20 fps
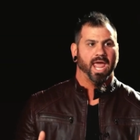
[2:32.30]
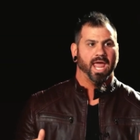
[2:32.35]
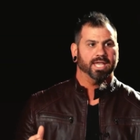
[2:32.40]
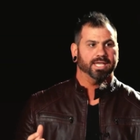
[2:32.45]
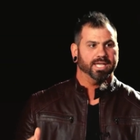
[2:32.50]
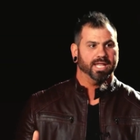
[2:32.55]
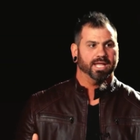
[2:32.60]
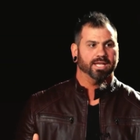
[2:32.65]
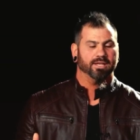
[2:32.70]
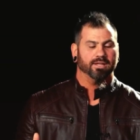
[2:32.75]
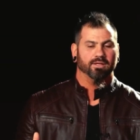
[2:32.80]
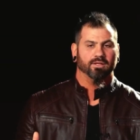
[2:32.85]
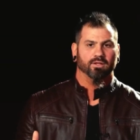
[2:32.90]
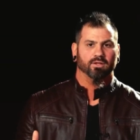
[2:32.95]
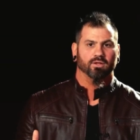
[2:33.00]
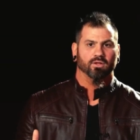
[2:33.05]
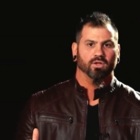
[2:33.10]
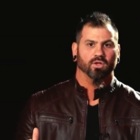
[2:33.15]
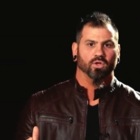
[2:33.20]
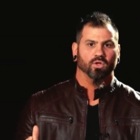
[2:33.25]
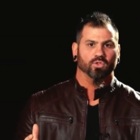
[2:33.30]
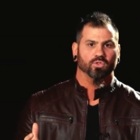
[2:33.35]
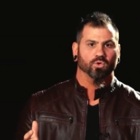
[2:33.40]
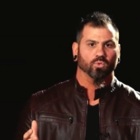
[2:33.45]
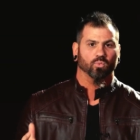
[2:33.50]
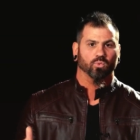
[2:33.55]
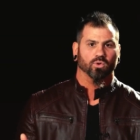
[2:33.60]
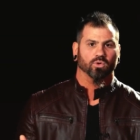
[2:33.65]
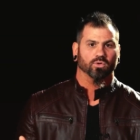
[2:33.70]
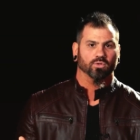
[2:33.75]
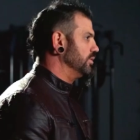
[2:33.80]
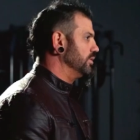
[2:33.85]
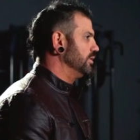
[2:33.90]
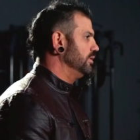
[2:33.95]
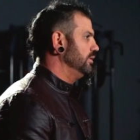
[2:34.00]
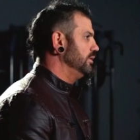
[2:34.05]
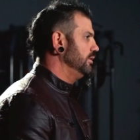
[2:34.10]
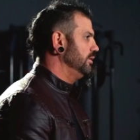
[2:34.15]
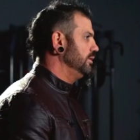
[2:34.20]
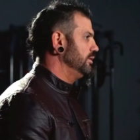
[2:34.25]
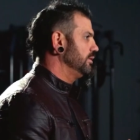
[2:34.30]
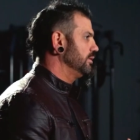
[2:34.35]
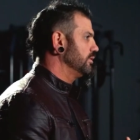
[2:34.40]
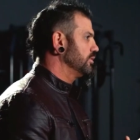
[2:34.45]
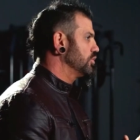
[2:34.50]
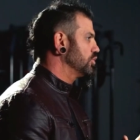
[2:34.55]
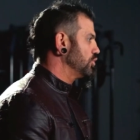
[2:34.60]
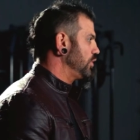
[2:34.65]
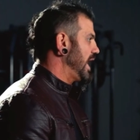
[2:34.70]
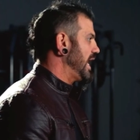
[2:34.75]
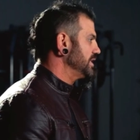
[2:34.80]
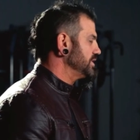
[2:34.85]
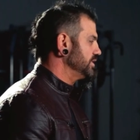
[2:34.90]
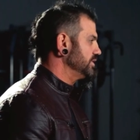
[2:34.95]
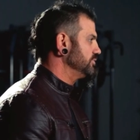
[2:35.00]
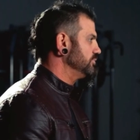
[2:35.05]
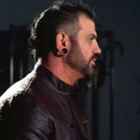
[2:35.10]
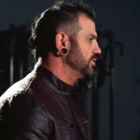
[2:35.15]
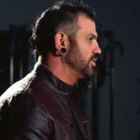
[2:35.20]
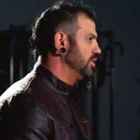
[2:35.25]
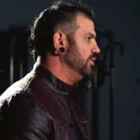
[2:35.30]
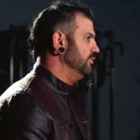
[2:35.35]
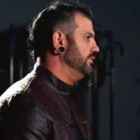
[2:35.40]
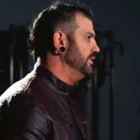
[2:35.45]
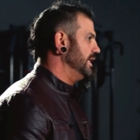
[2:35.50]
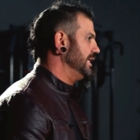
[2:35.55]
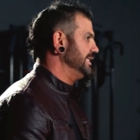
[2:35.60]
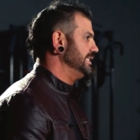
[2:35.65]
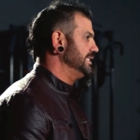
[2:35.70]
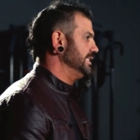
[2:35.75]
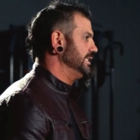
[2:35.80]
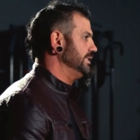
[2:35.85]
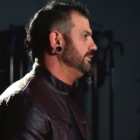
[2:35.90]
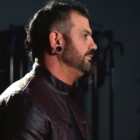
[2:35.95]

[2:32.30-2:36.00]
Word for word: And then the world crashes with COVID 19.